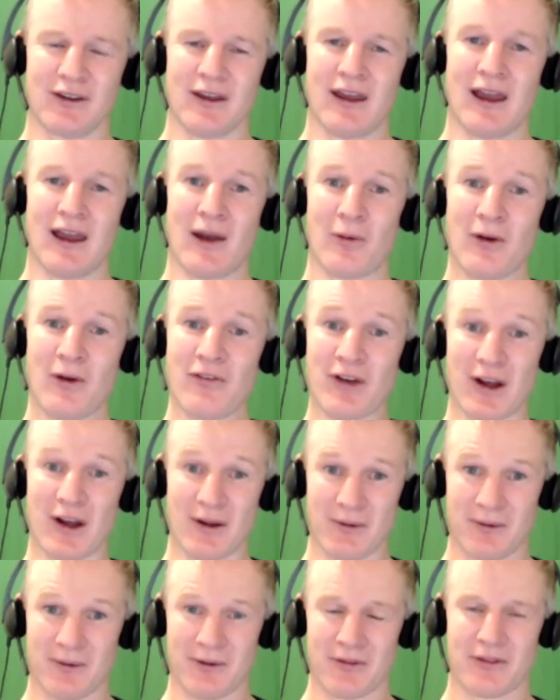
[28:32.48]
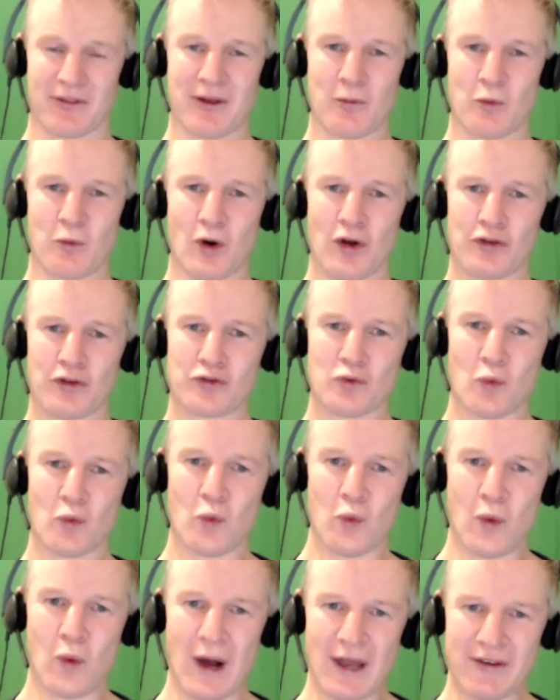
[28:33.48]
However, there was
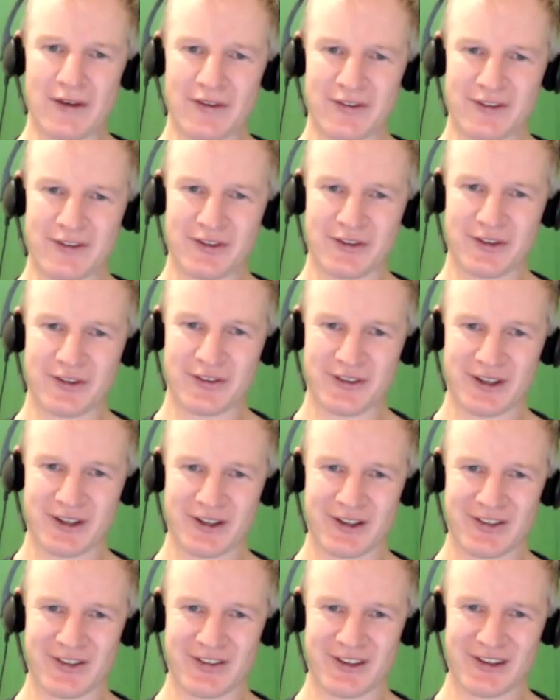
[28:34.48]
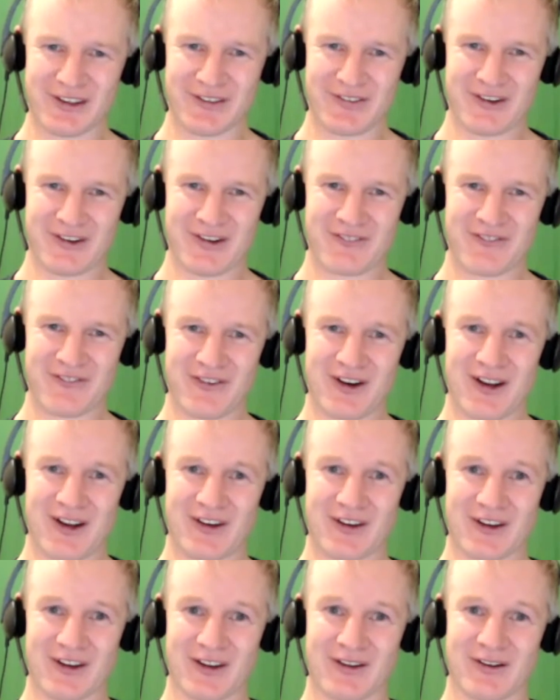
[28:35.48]
one statistically significant
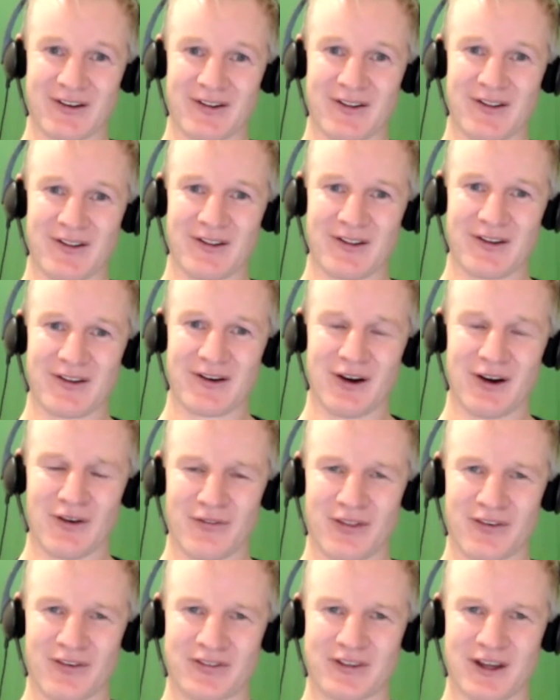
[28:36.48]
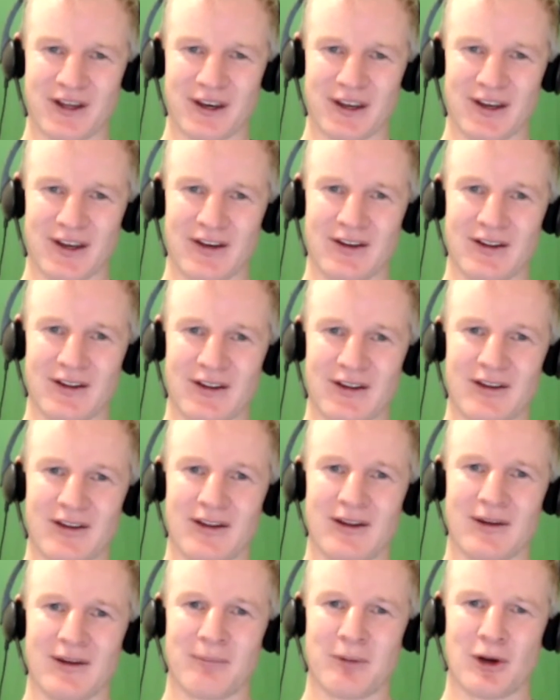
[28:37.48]
finding of the study,
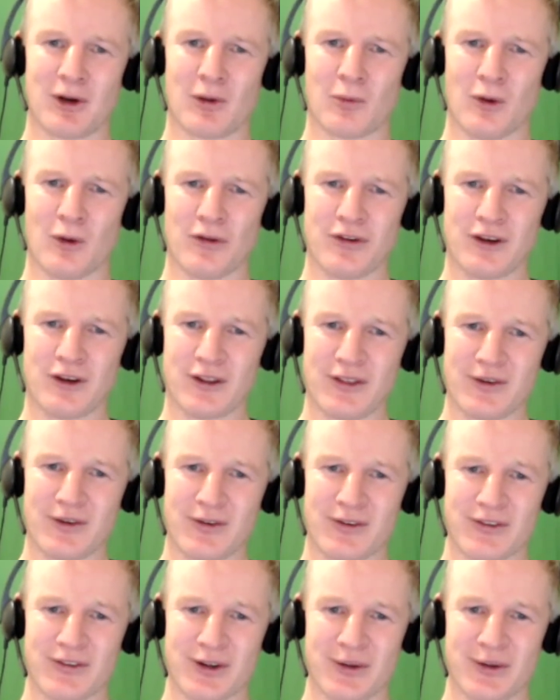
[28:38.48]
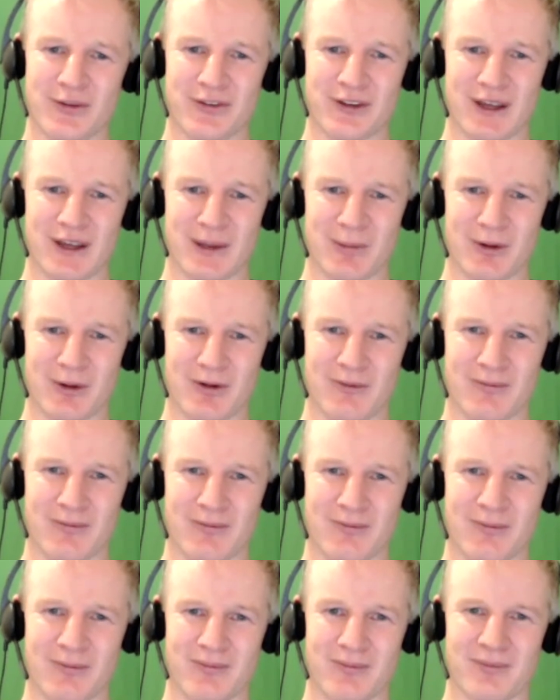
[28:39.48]
but it wasn't in the results table,
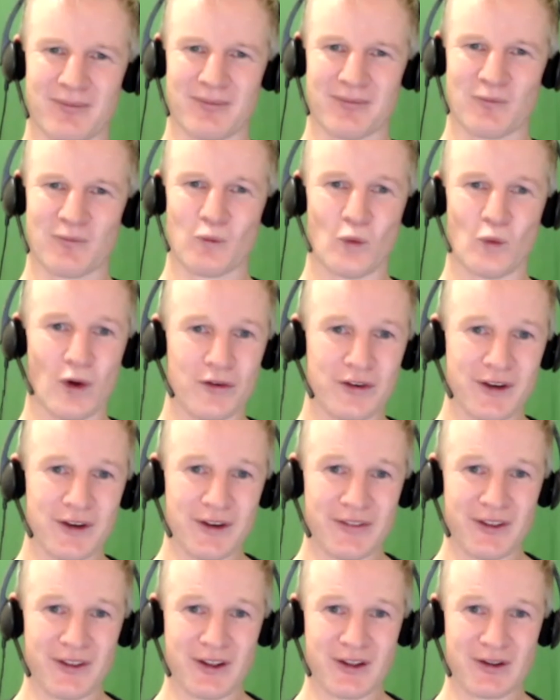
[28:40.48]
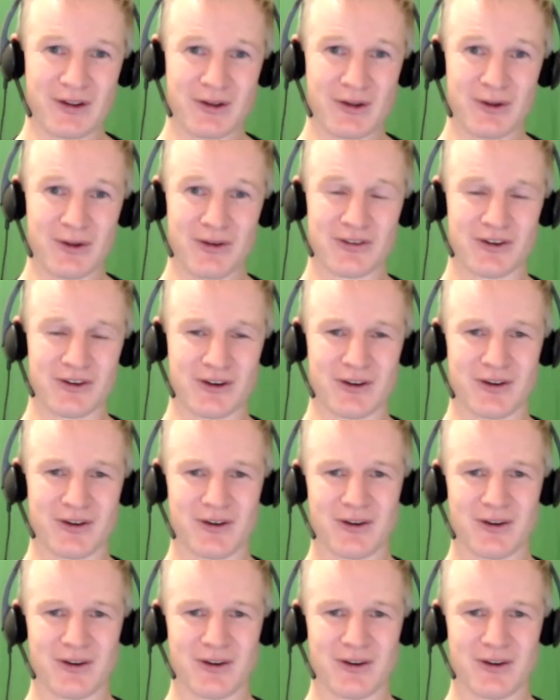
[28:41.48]
wasn't in the conclusion,